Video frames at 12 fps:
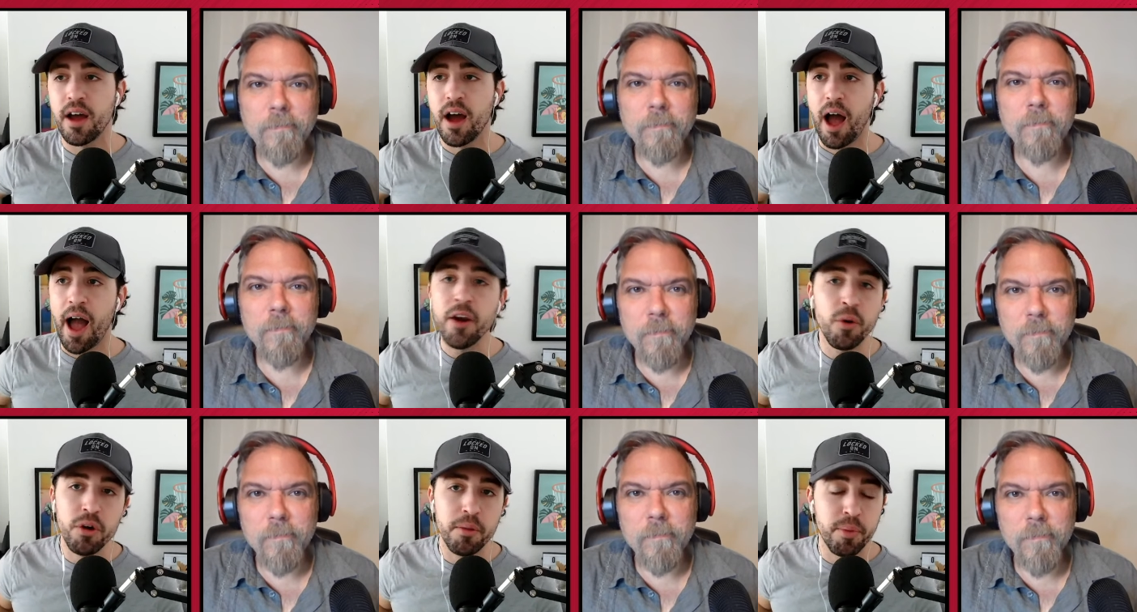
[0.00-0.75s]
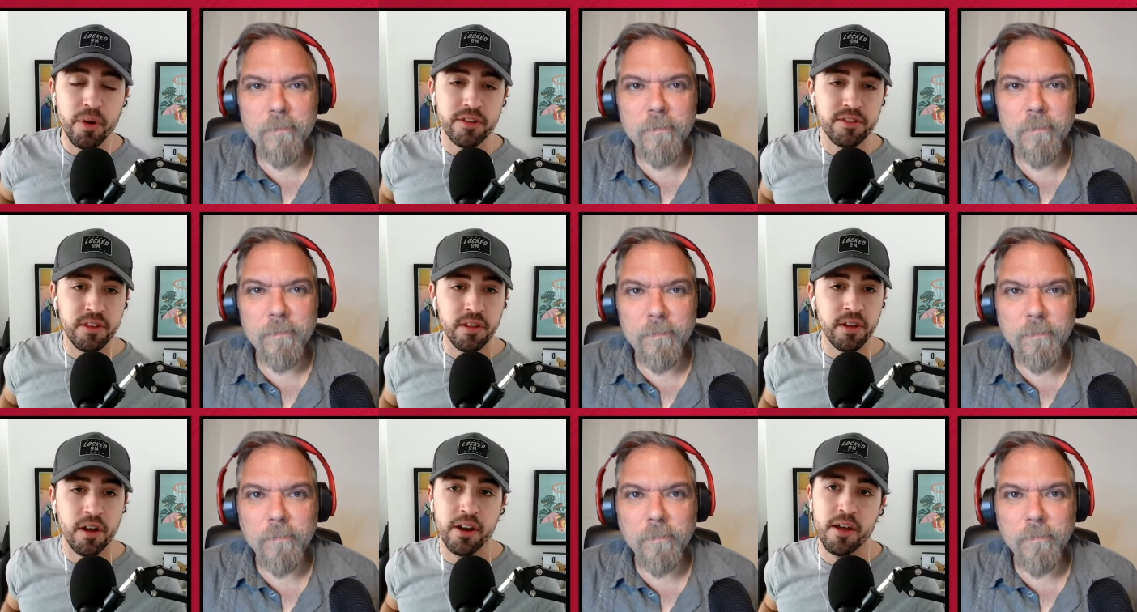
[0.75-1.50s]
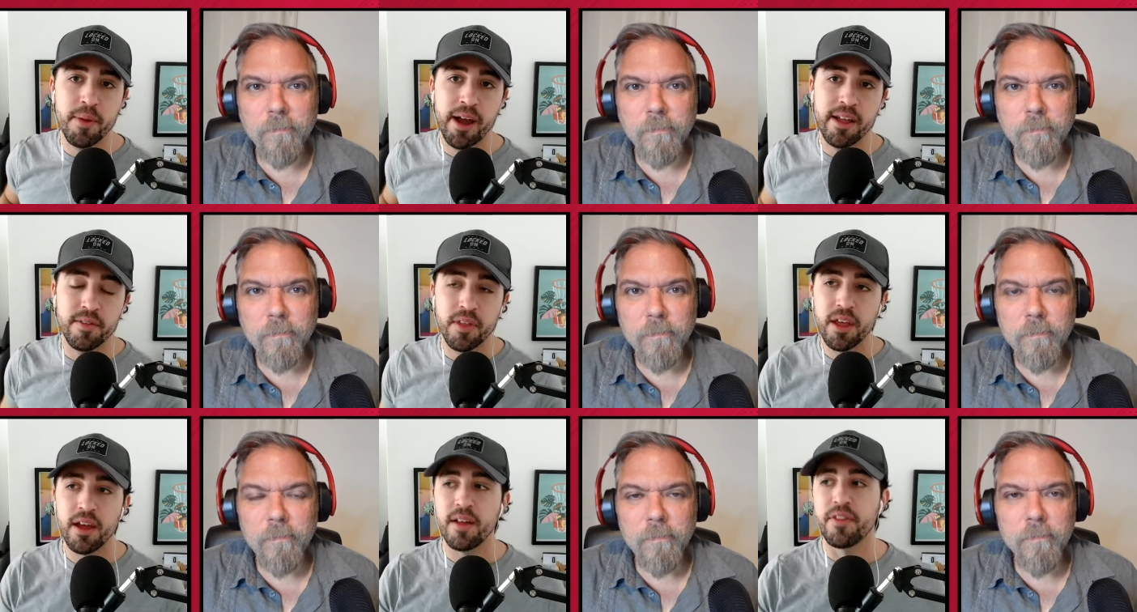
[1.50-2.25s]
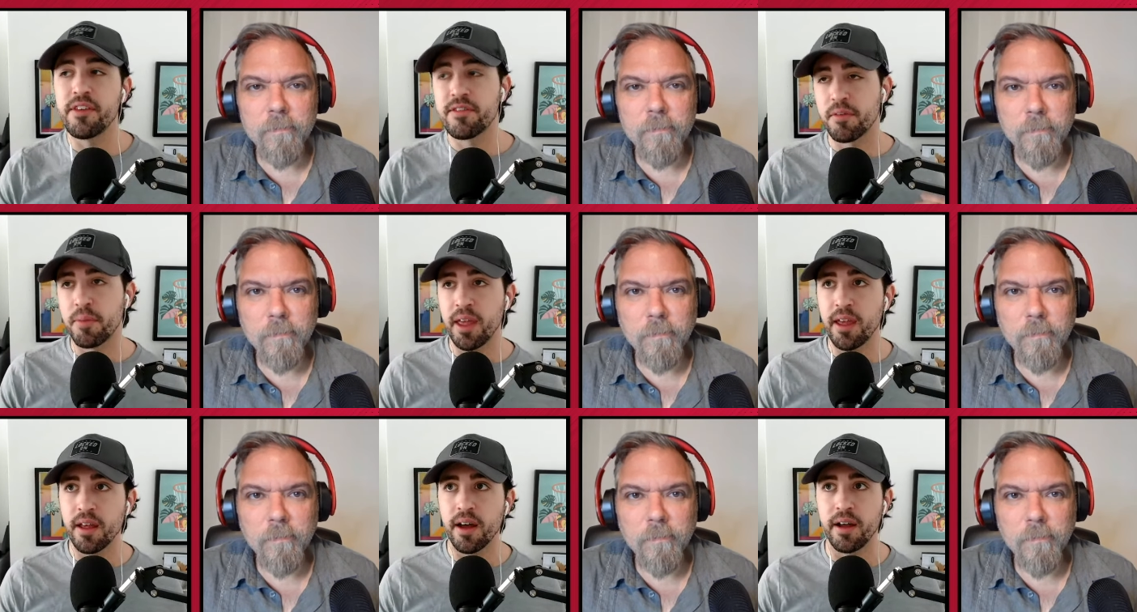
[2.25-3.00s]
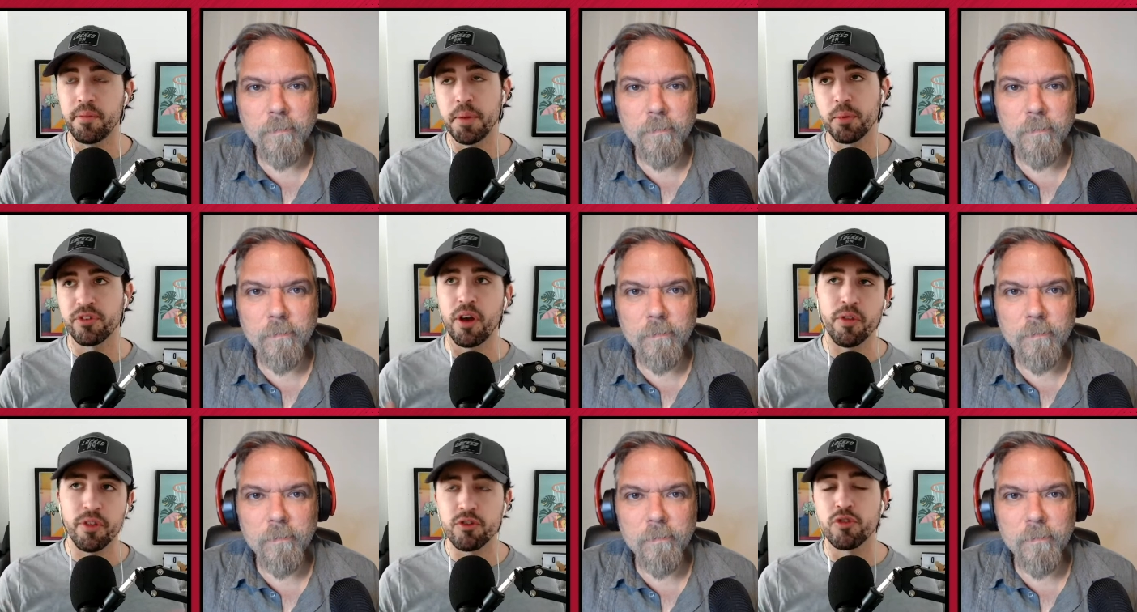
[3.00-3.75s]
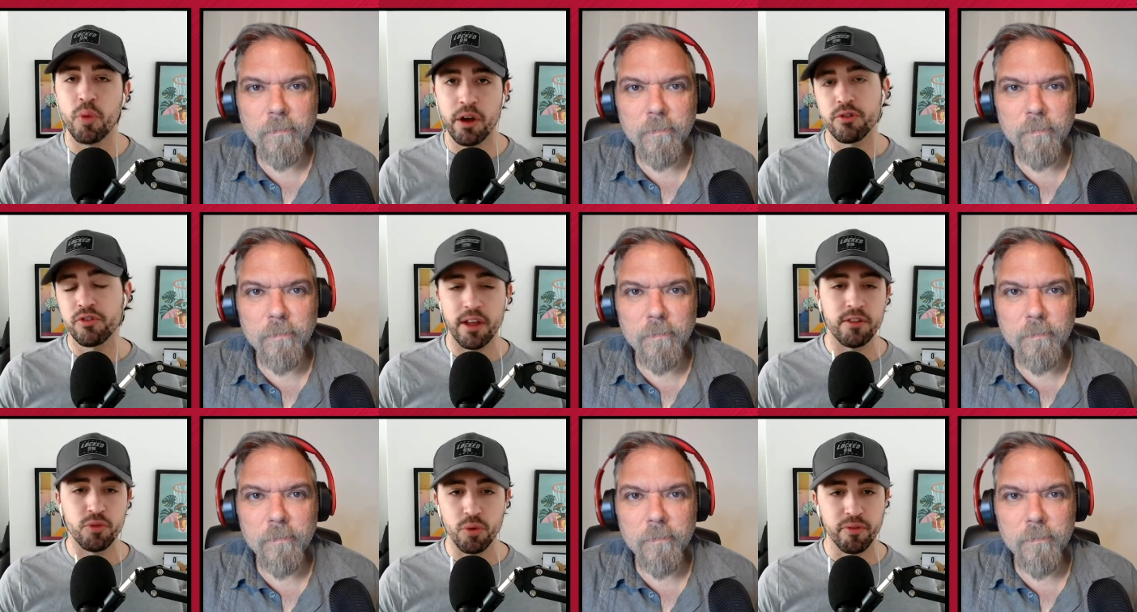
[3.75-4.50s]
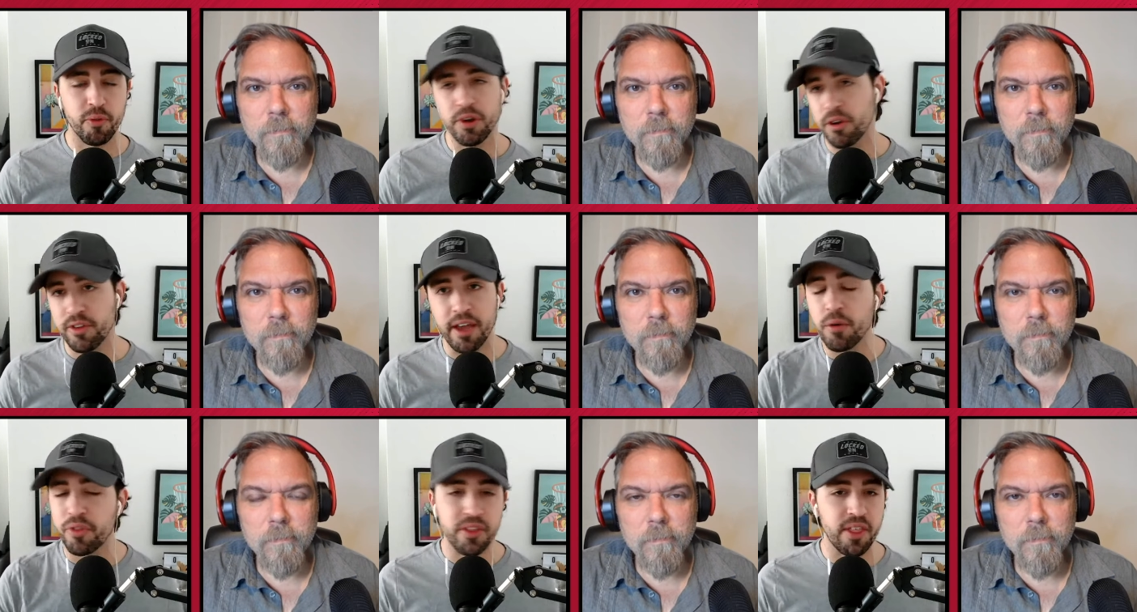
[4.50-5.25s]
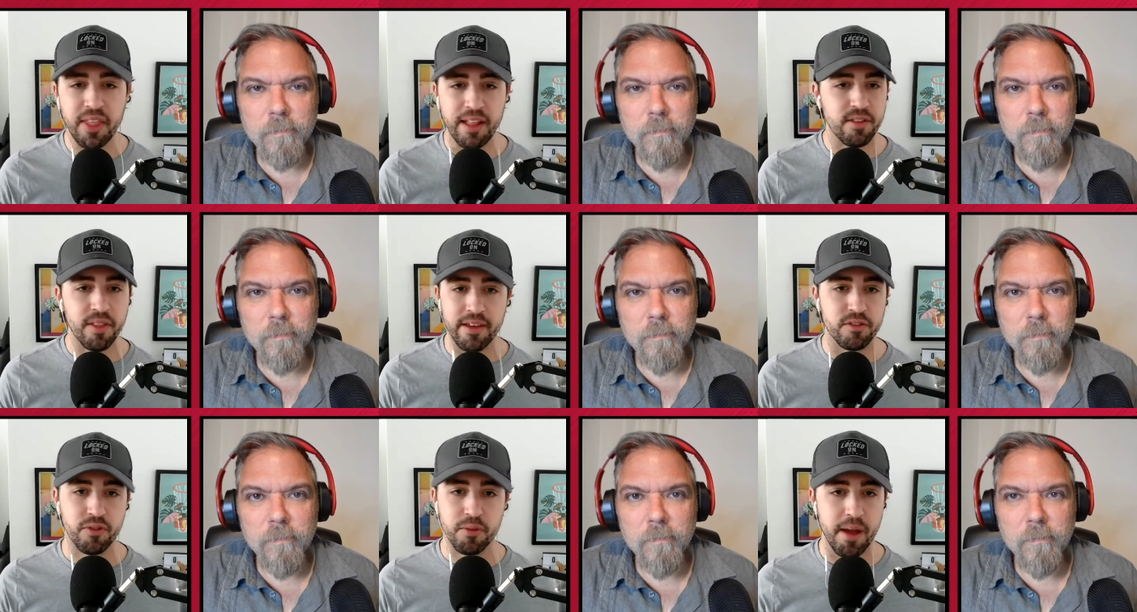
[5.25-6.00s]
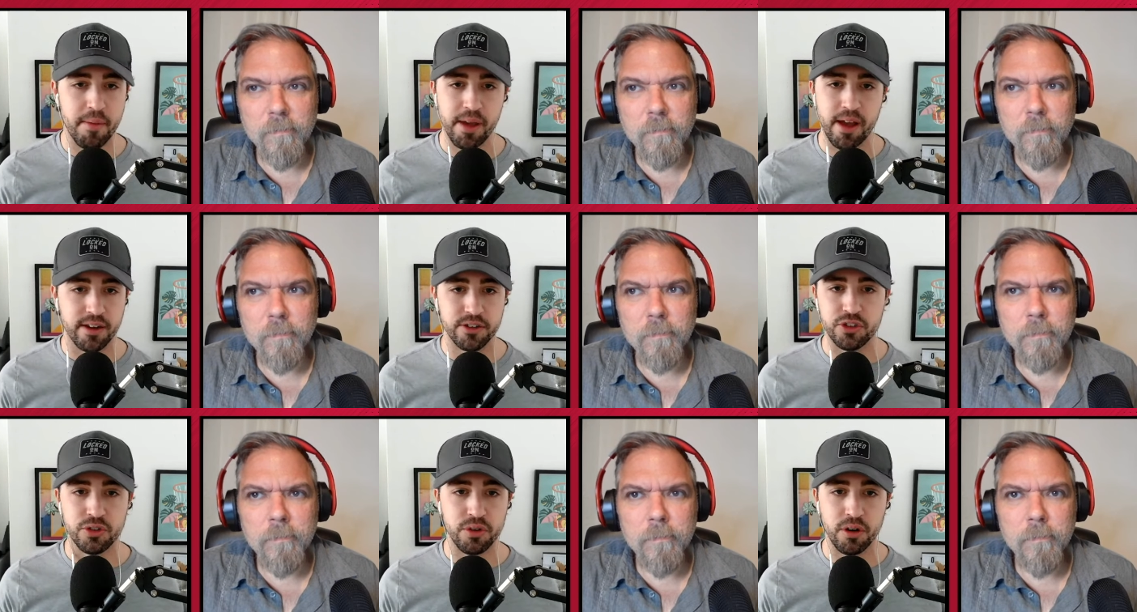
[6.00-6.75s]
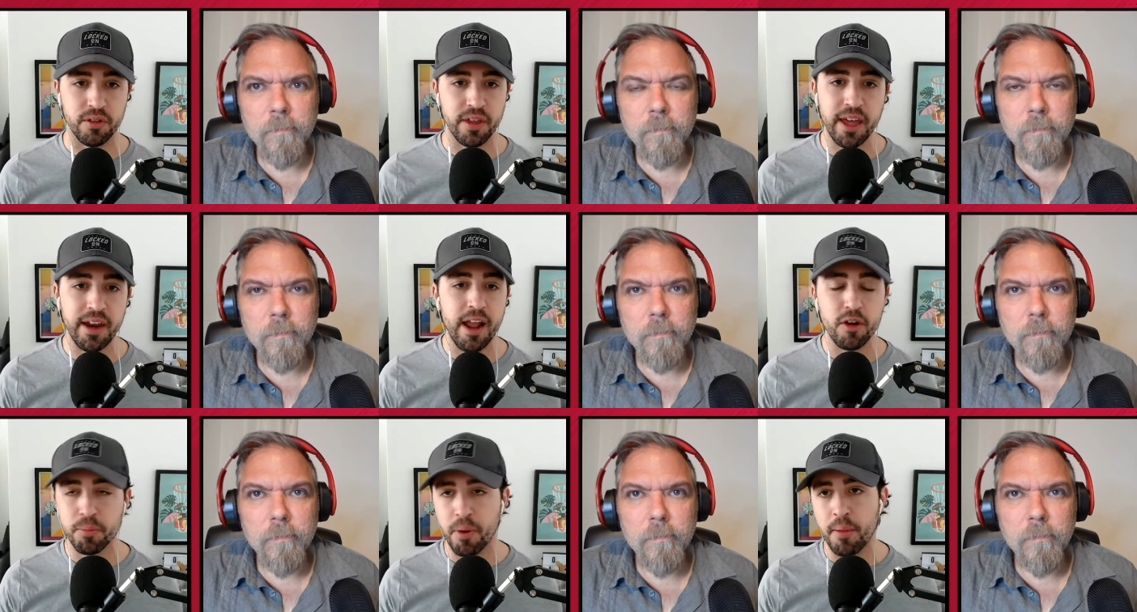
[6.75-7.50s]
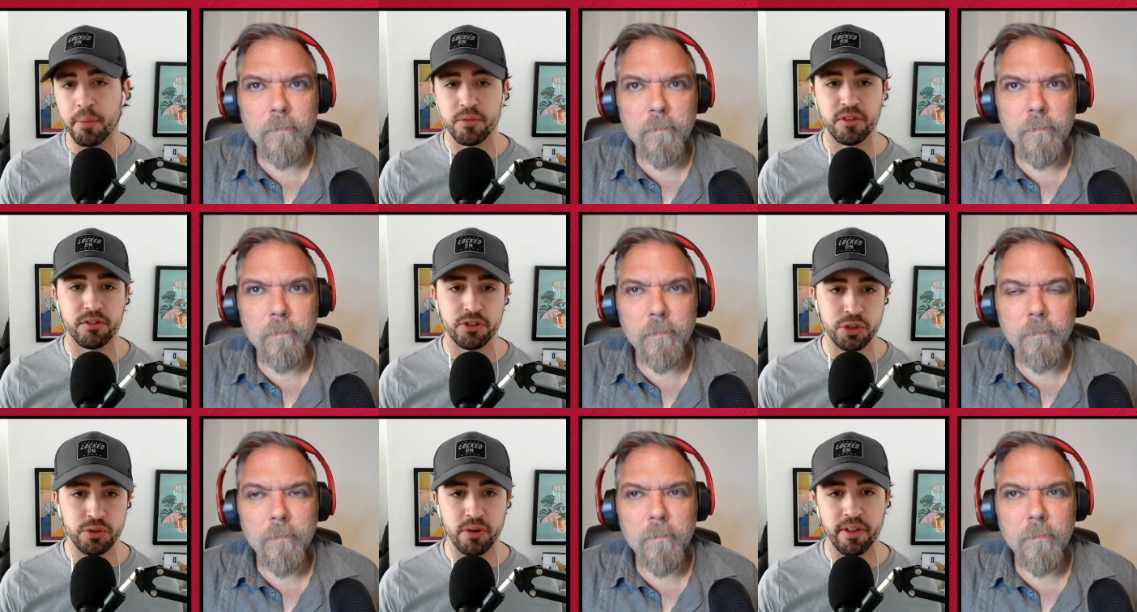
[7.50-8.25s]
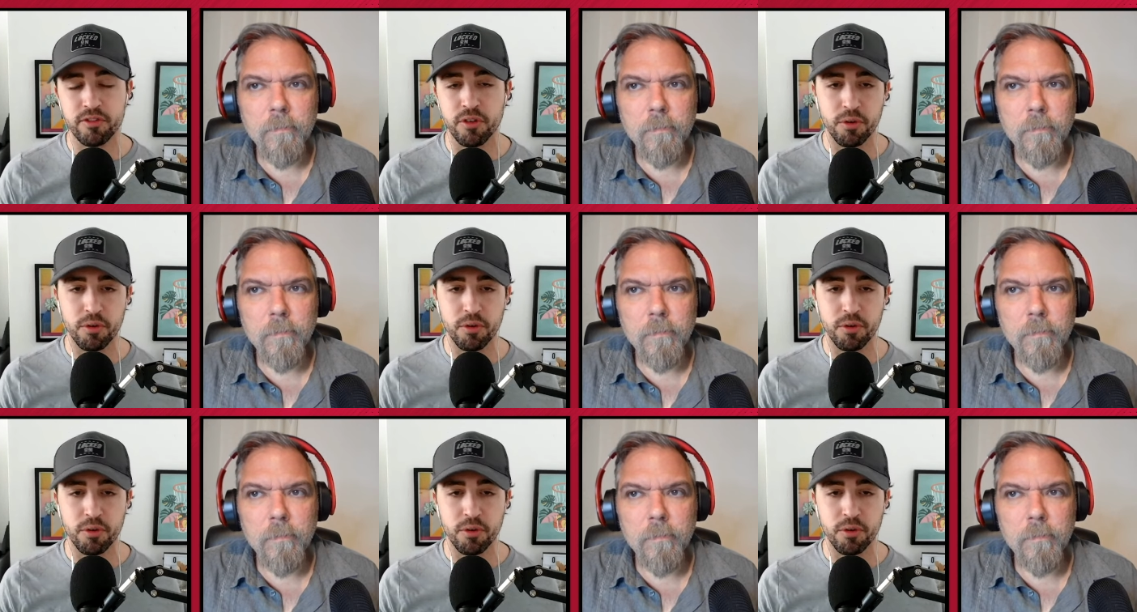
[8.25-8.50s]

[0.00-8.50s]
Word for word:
Speaker 1: I don't want to put a ceiling on him. I this to me, people say, "Oh, this is why you stay in school for four years." I don't think that that's the lesson from Jaime Jaquez Jr. He had ankle problems as a junior that slowed